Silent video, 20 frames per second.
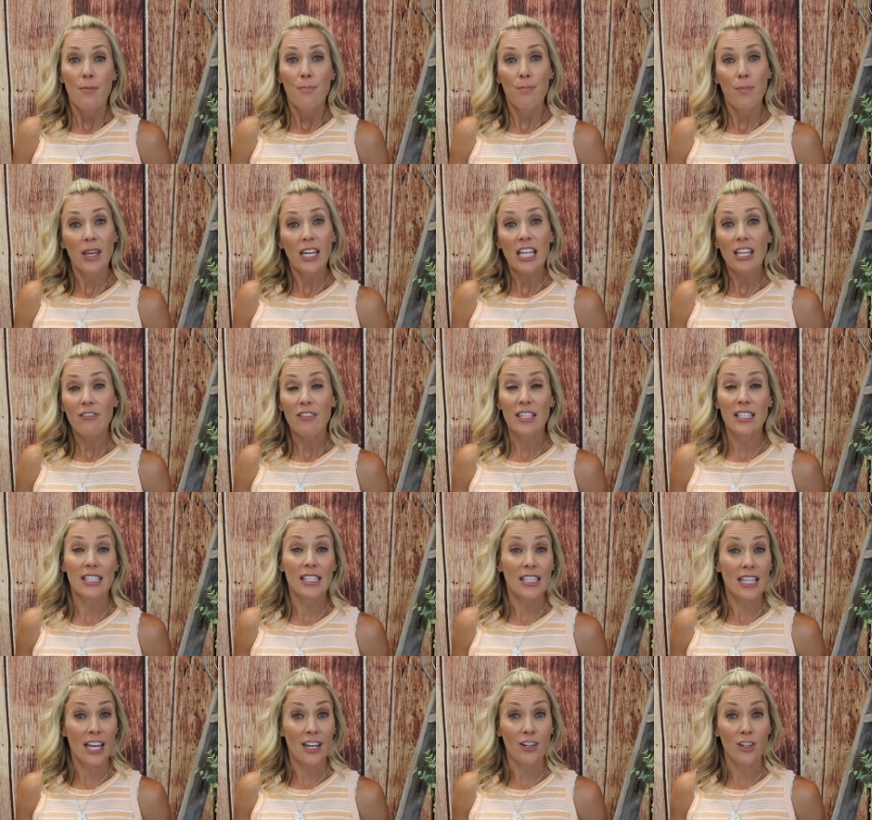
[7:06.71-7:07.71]
Many of
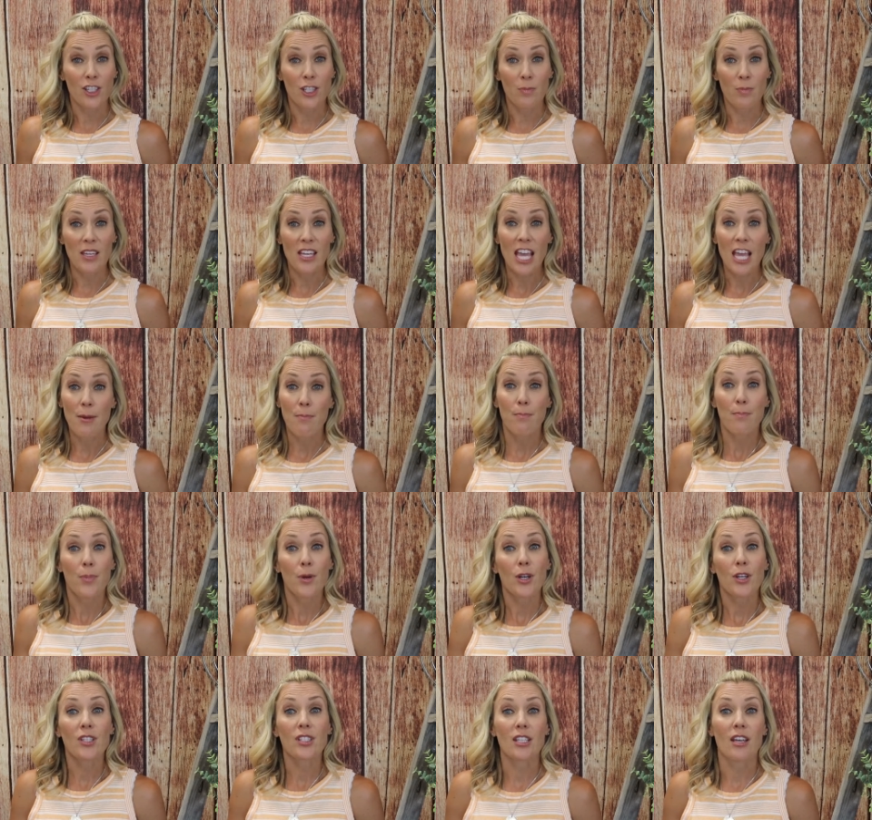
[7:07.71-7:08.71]
his letters became
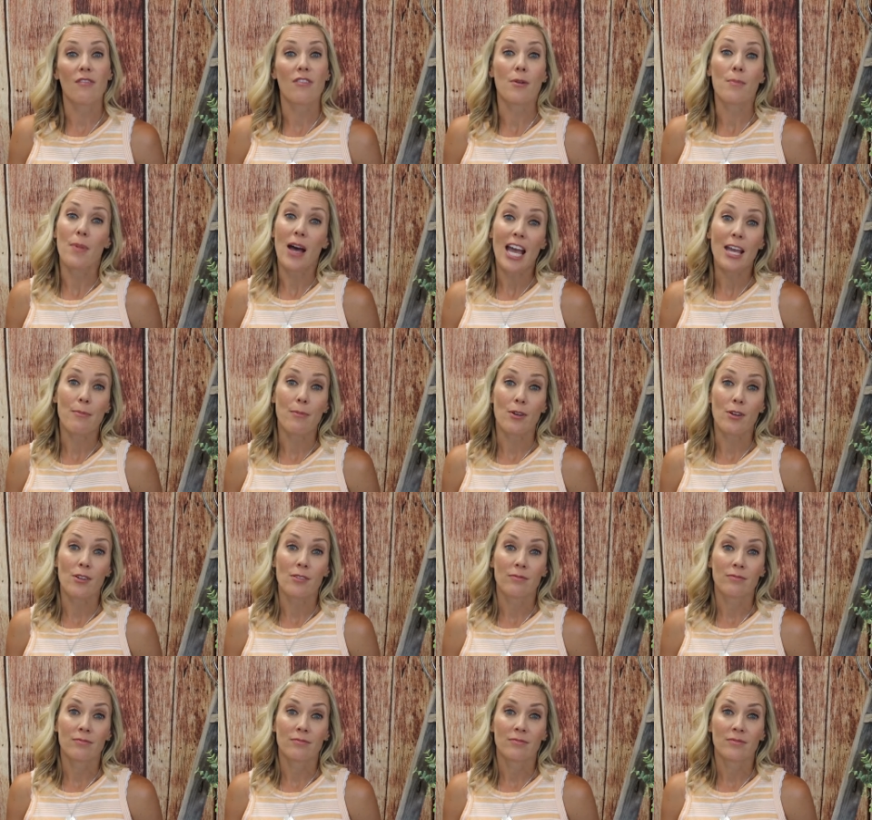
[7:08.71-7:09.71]
books of the
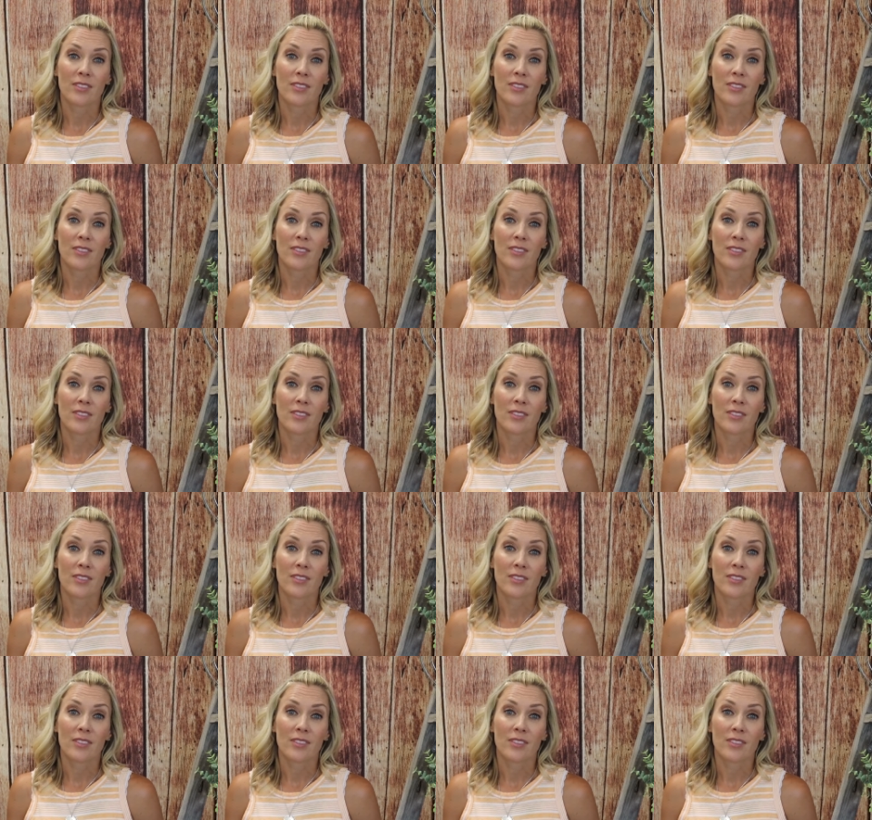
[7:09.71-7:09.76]
Bible,